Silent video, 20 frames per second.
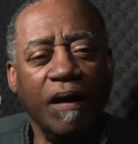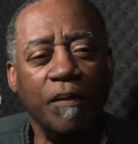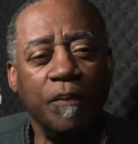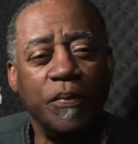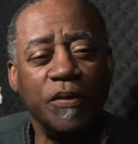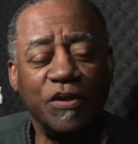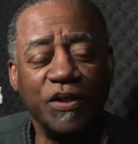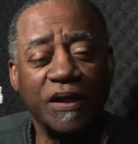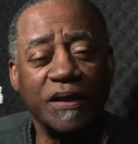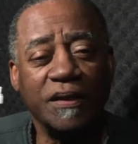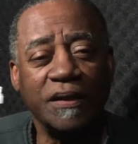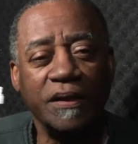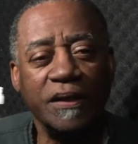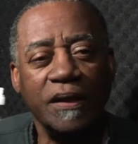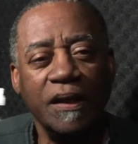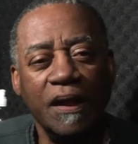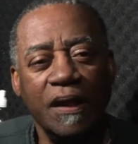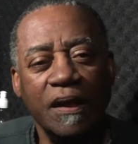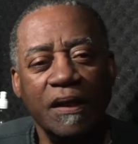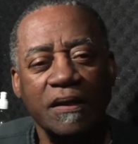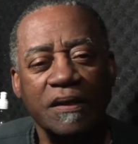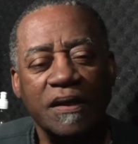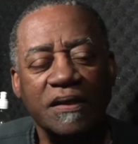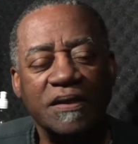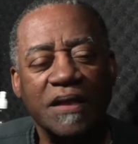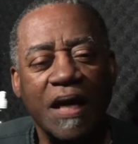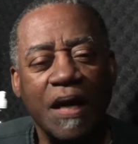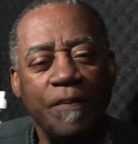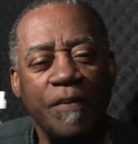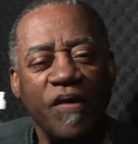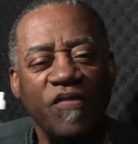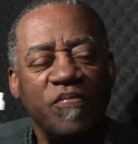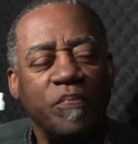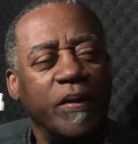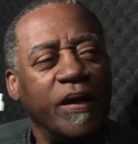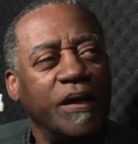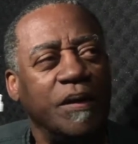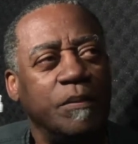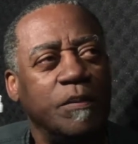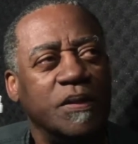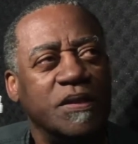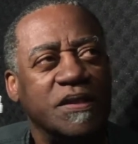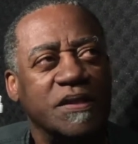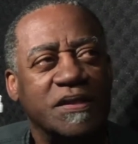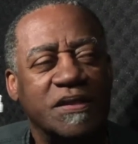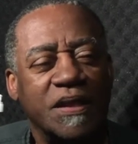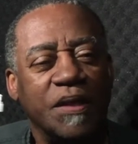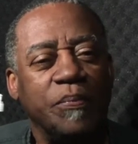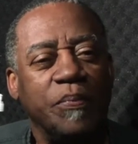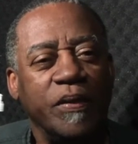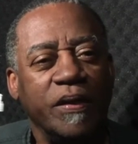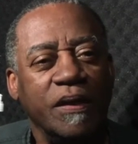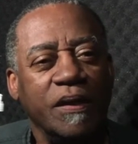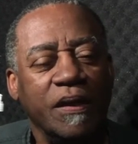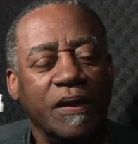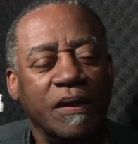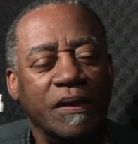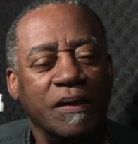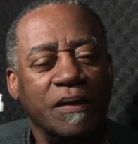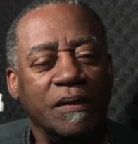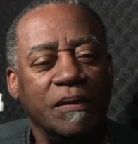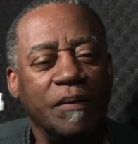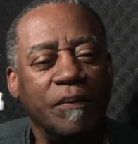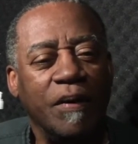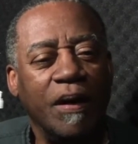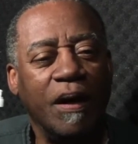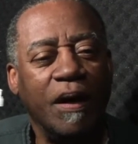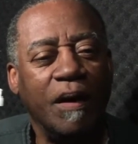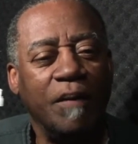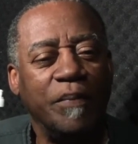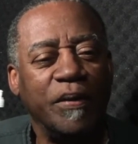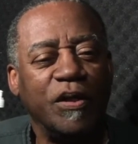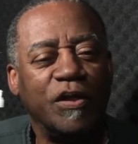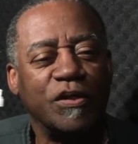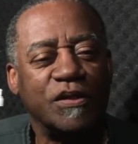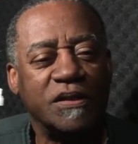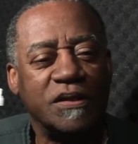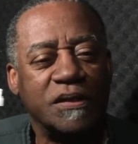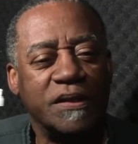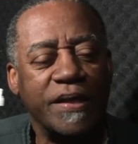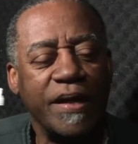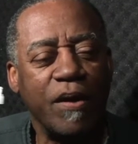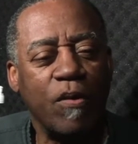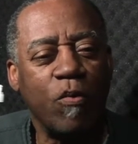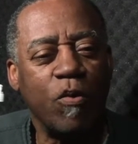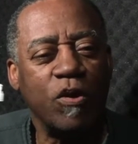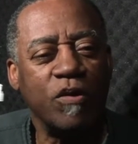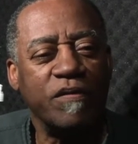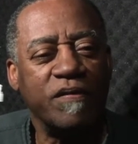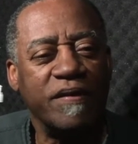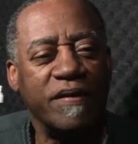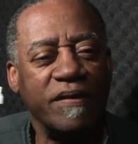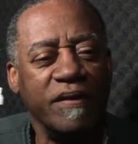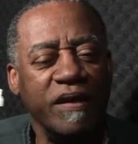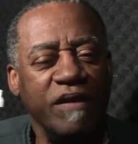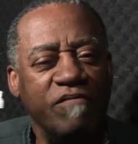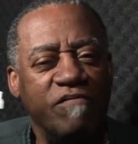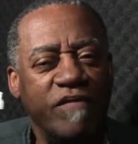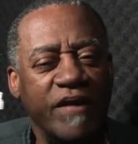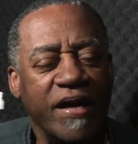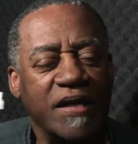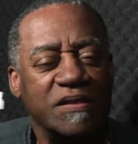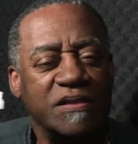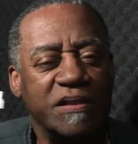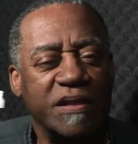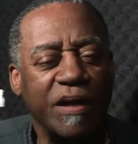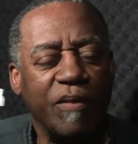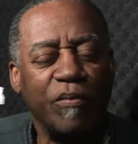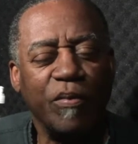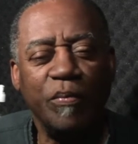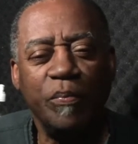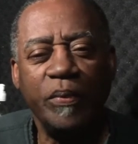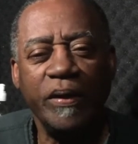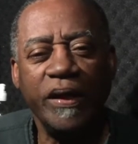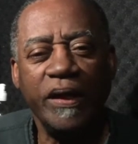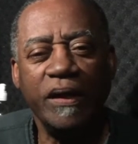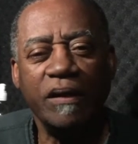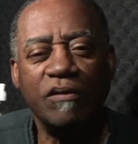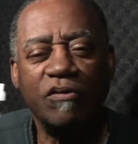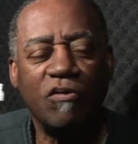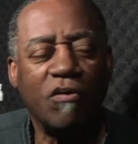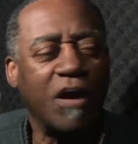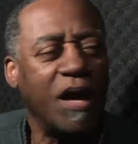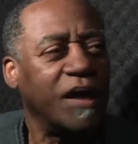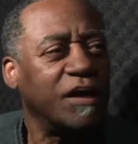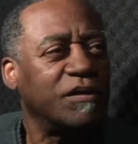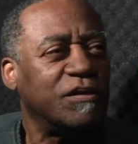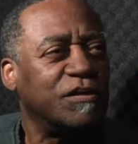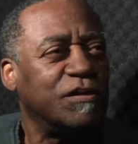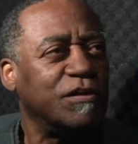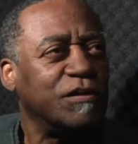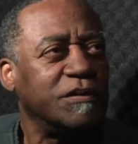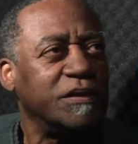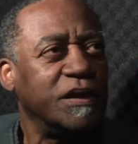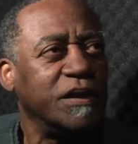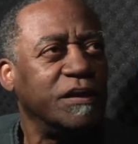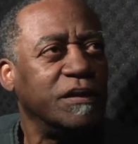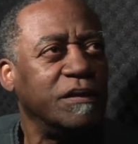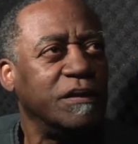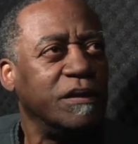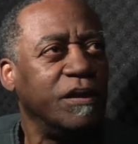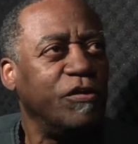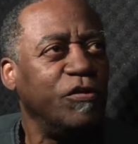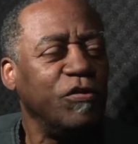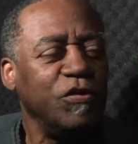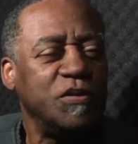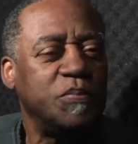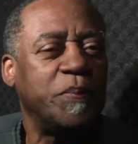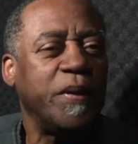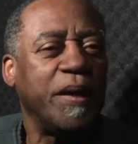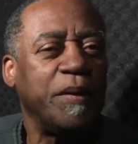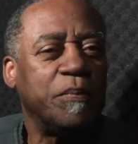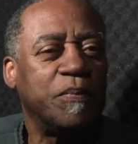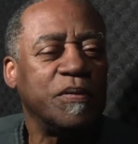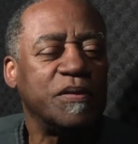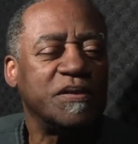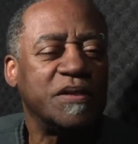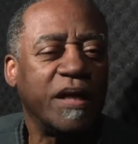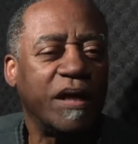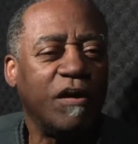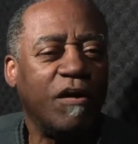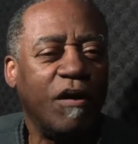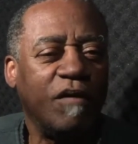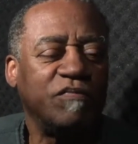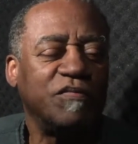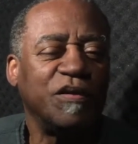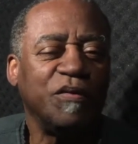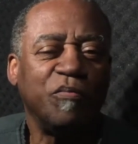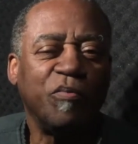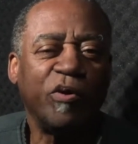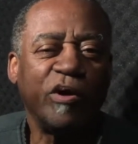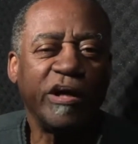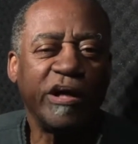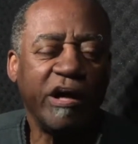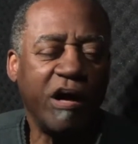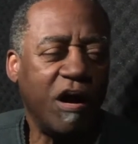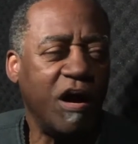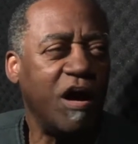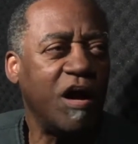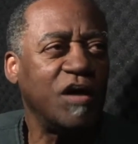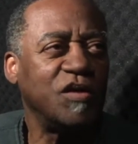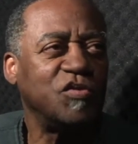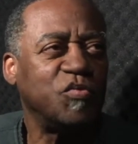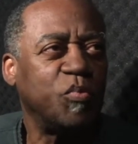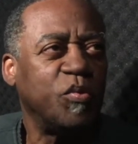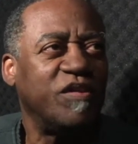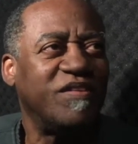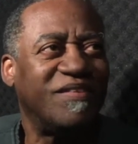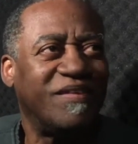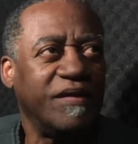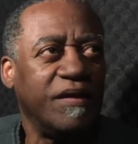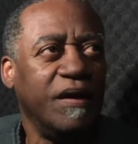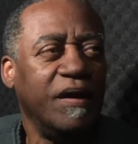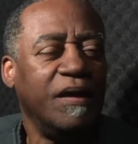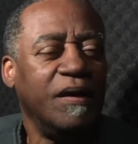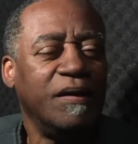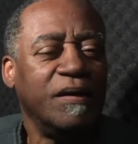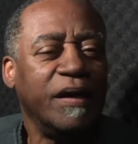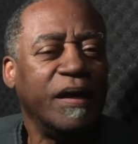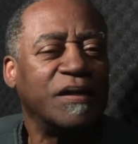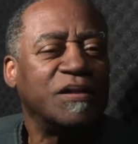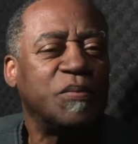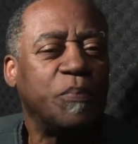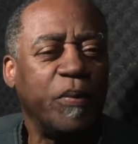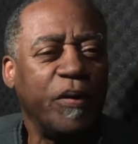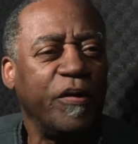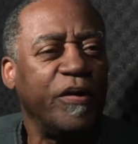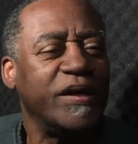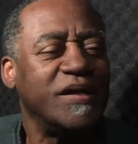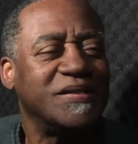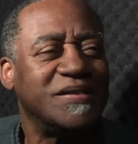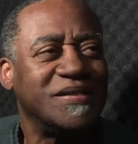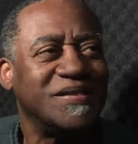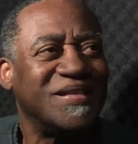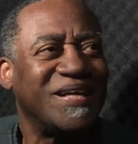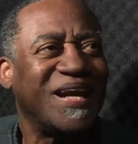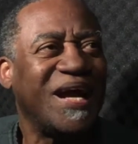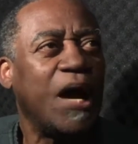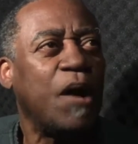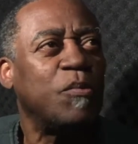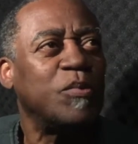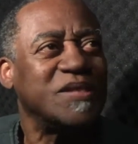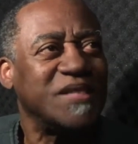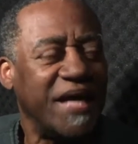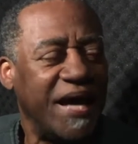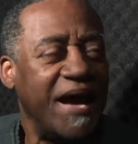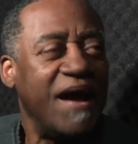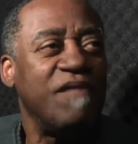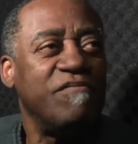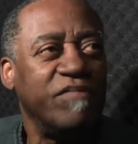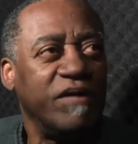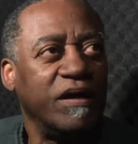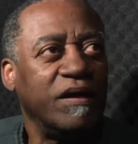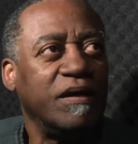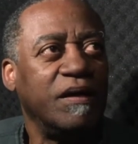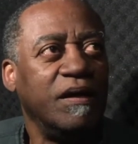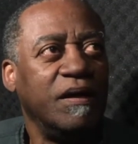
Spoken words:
particularly the time I spent in Mississippi, because there were events that were being chronicled in the newspapers that often were at odds with the experiences that I was having